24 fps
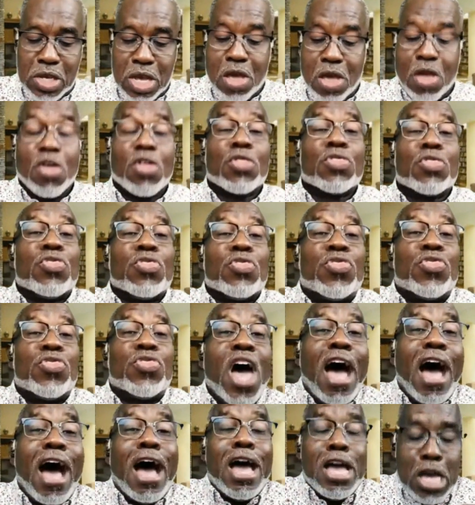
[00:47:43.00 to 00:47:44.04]
there
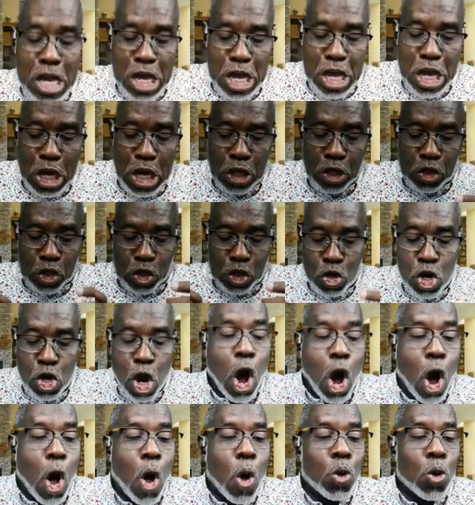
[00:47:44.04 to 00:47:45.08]
is no
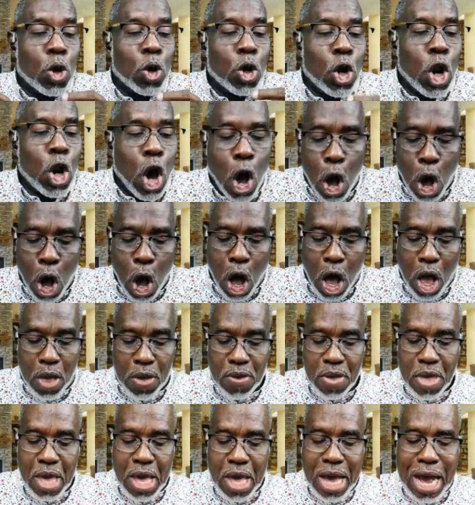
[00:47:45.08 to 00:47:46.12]
law
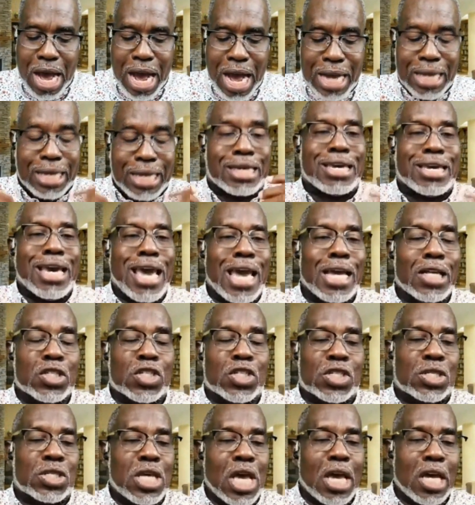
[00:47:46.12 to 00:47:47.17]
against
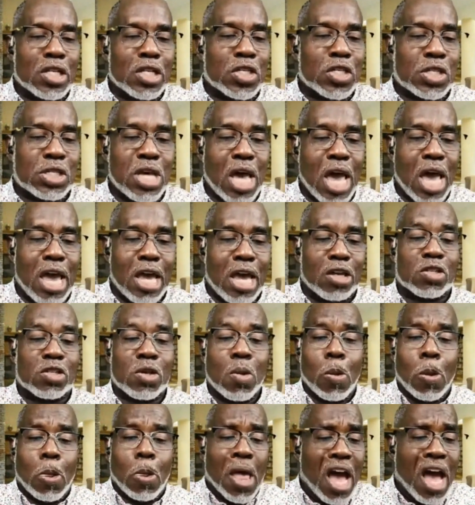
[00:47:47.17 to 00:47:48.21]
these things.
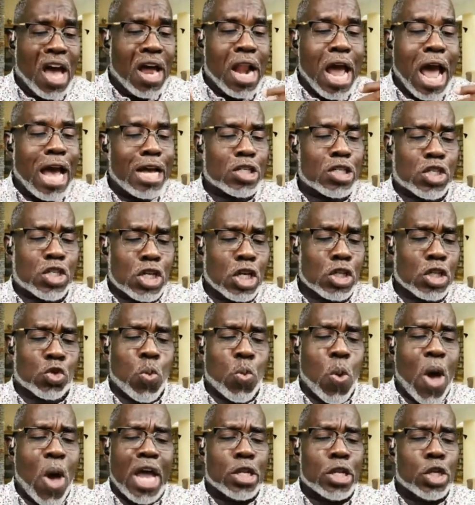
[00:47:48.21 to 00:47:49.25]
In essence, when
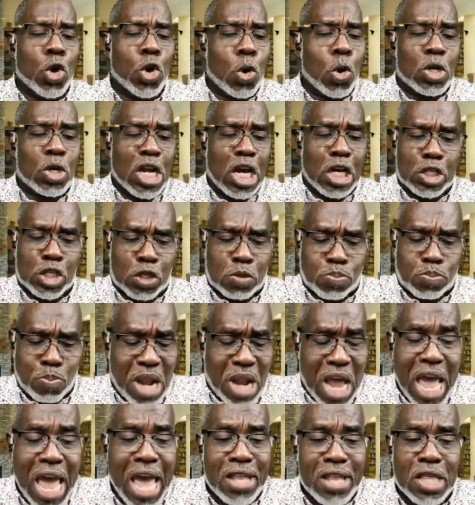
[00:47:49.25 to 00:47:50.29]
you display
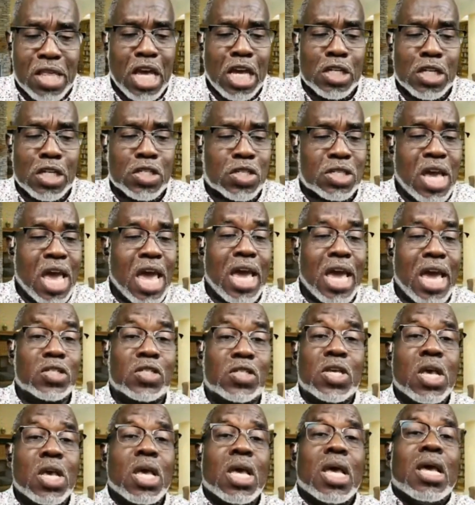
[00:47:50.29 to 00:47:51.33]
these things,
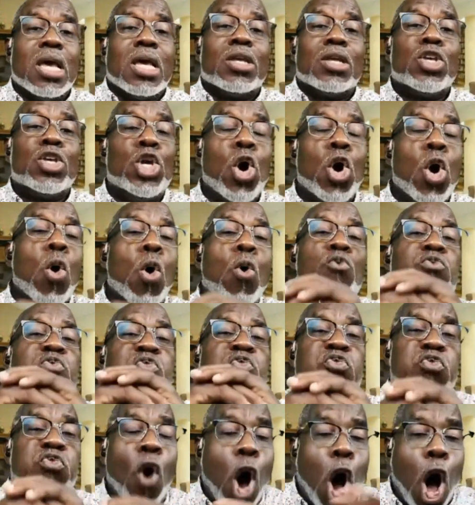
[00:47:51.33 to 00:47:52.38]
you
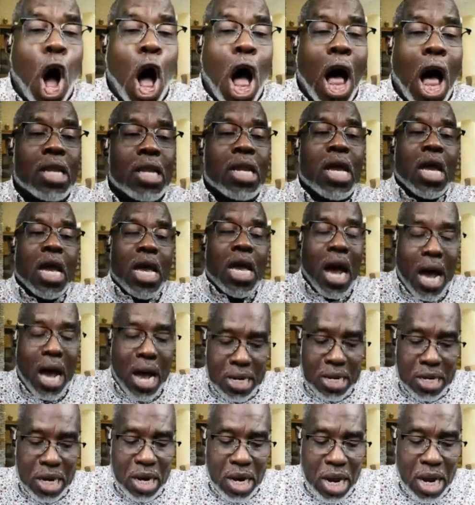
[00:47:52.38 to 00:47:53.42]
fall under
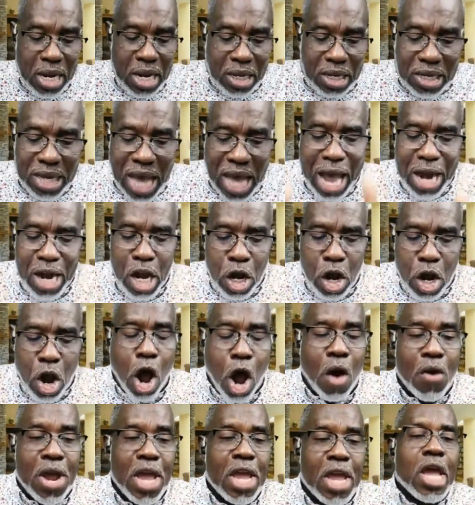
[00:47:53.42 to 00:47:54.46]
the
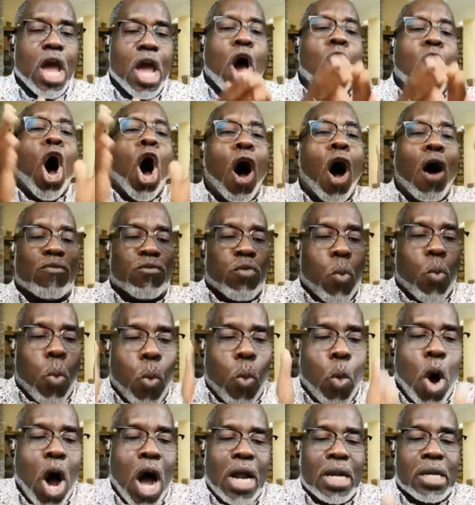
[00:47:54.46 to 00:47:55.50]
category of
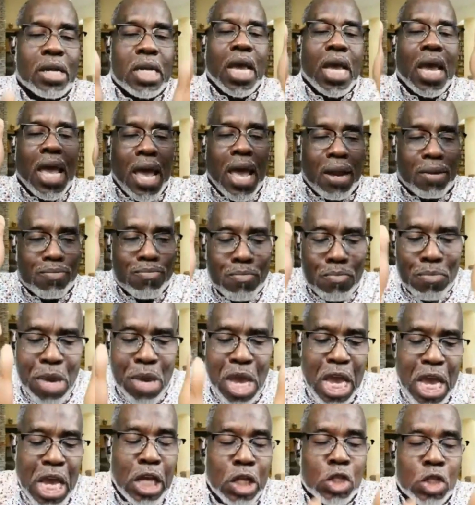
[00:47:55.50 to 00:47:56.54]
what it
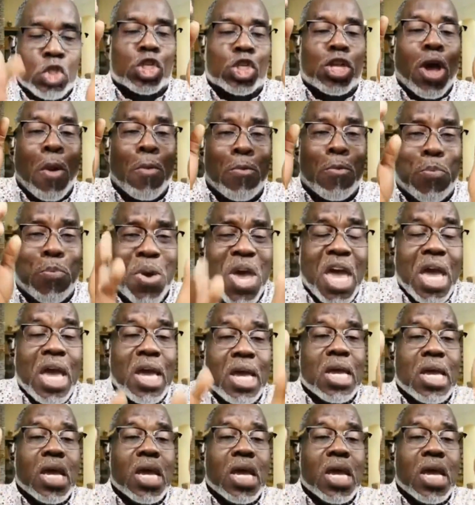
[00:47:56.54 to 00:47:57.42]
means to be